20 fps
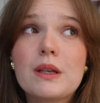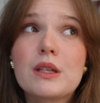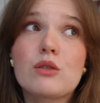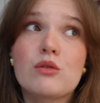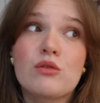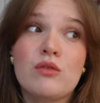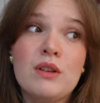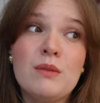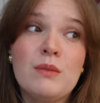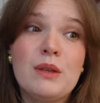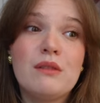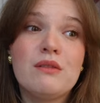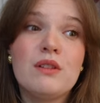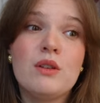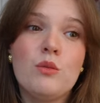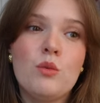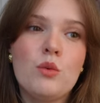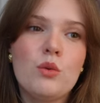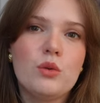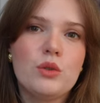extremely
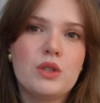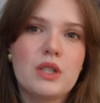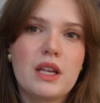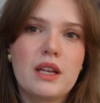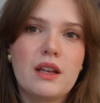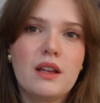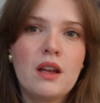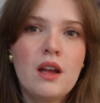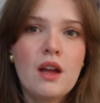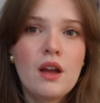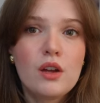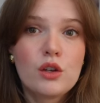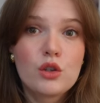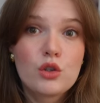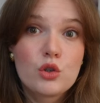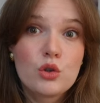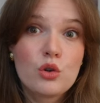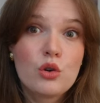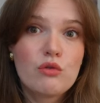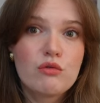rewarding
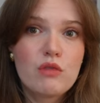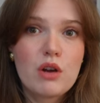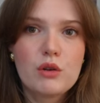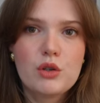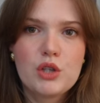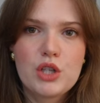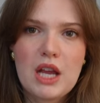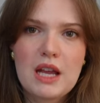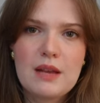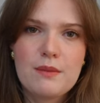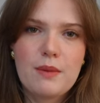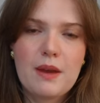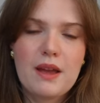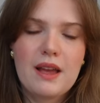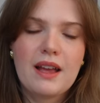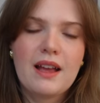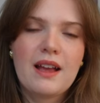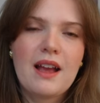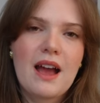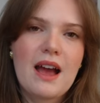short row
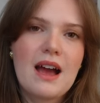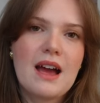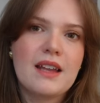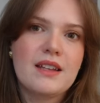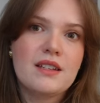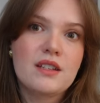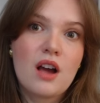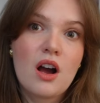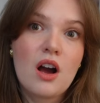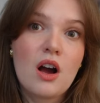shaping and